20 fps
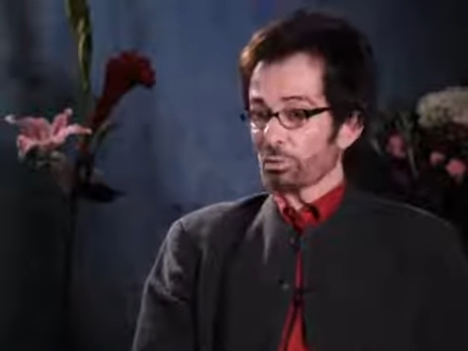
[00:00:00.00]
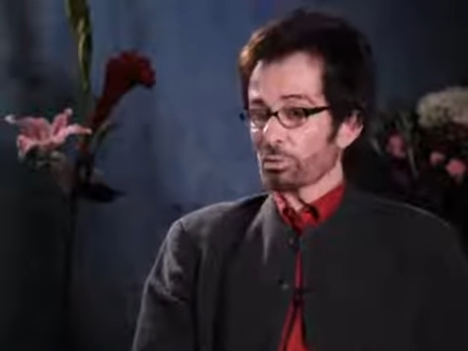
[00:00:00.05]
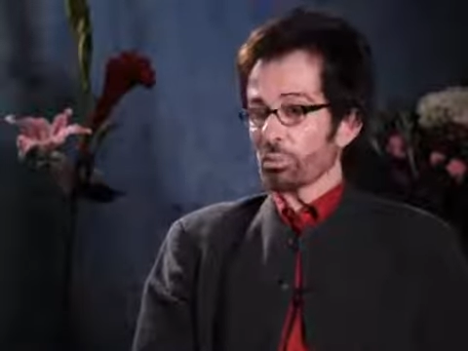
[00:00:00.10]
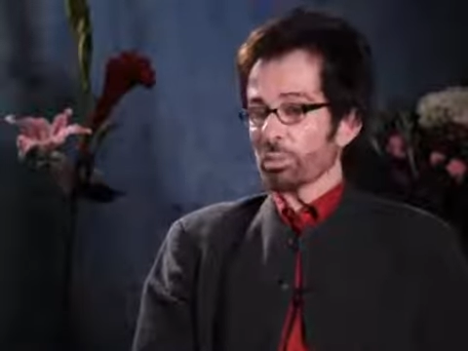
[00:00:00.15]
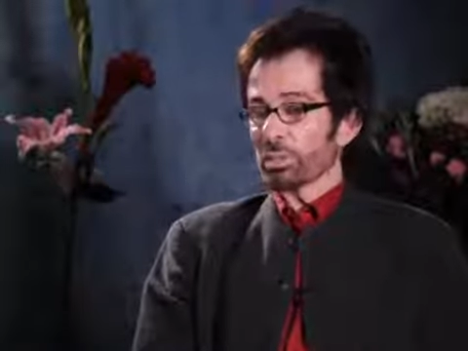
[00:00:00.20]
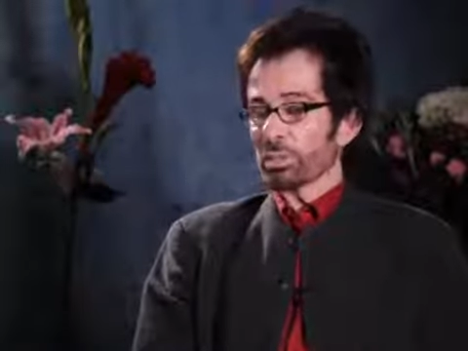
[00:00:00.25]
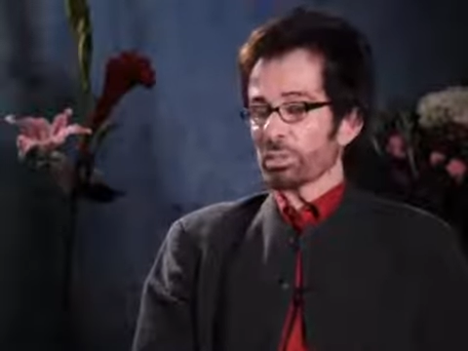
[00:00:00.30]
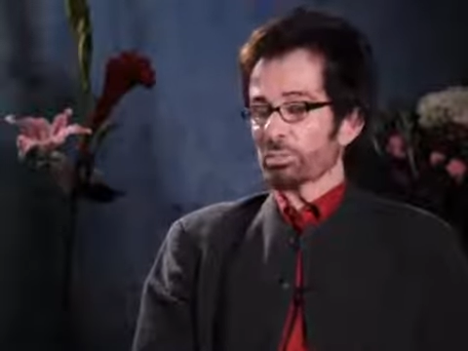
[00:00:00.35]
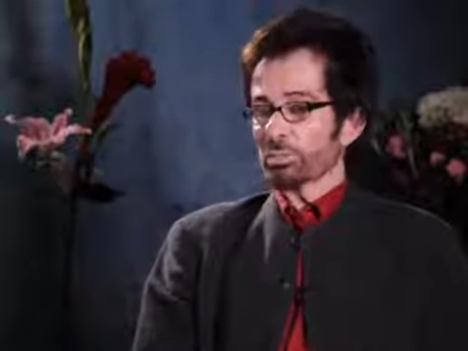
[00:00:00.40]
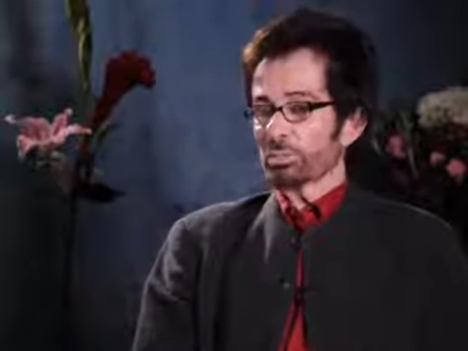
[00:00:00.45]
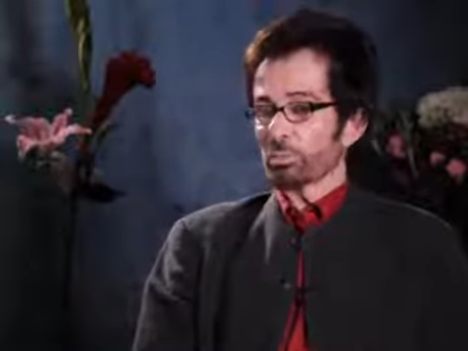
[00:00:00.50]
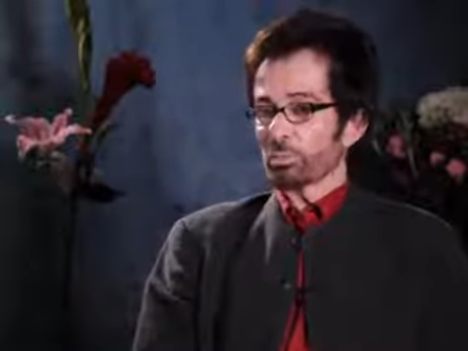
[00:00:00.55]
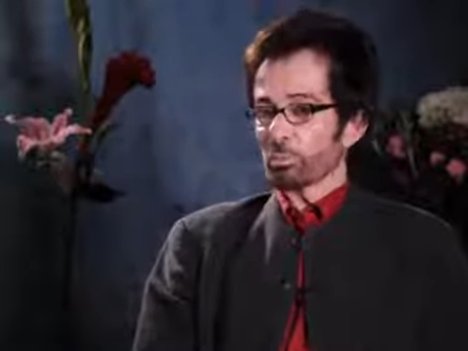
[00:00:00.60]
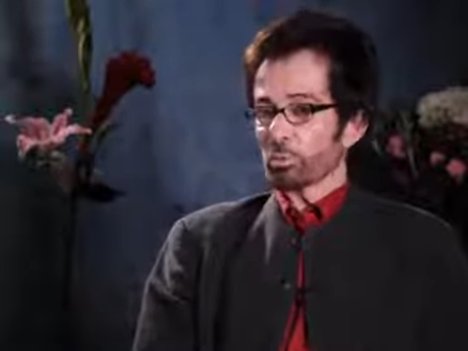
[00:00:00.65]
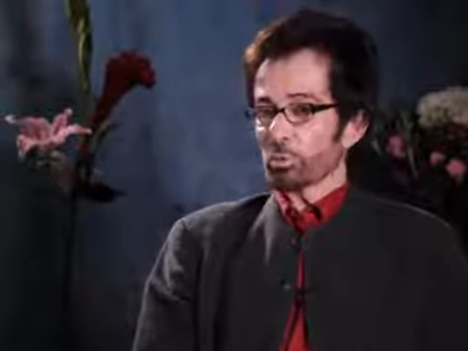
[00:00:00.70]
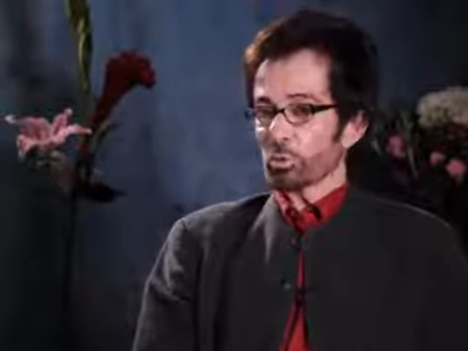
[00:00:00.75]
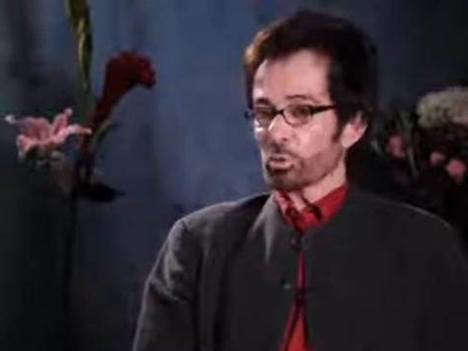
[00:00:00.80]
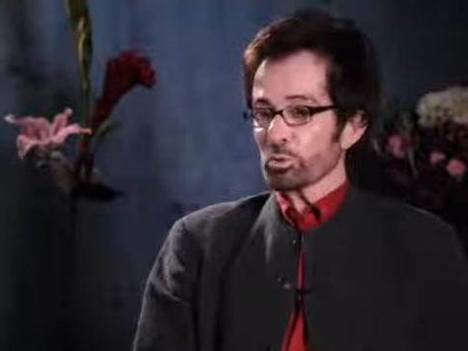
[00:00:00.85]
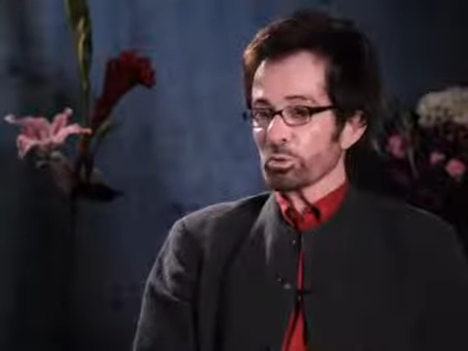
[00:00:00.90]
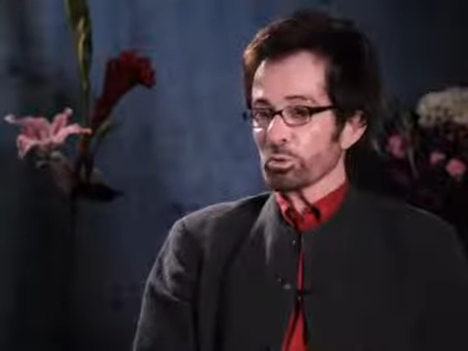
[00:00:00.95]
because the
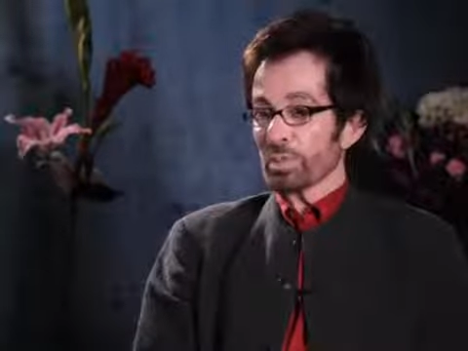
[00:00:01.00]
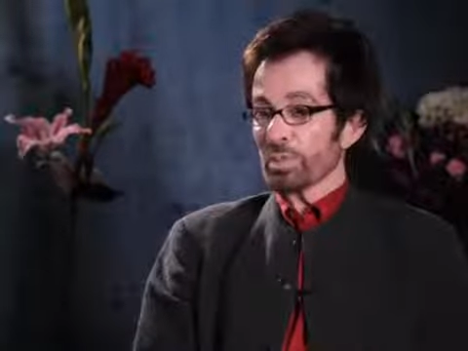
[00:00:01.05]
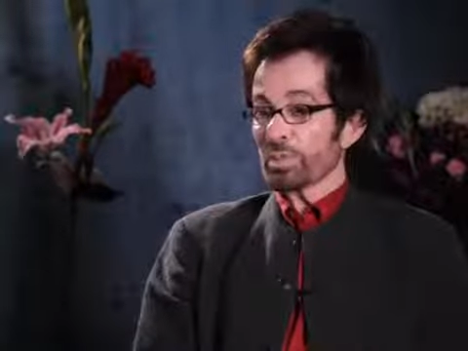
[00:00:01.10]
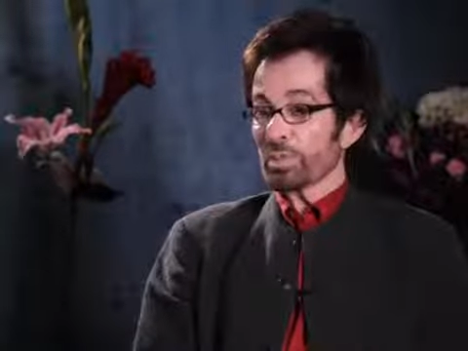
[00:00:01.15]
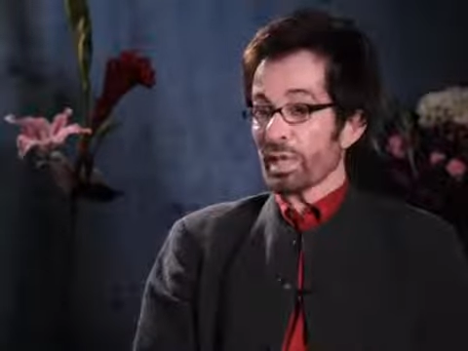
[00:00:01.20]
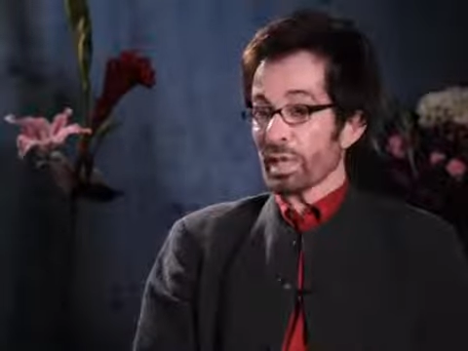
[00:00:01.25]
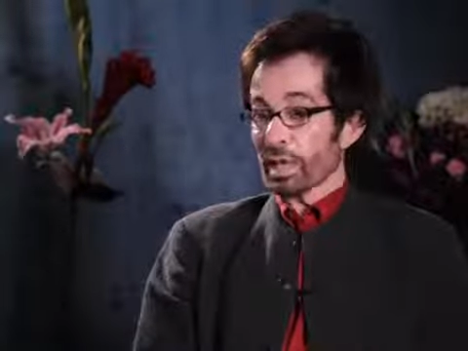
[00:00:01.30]
person at the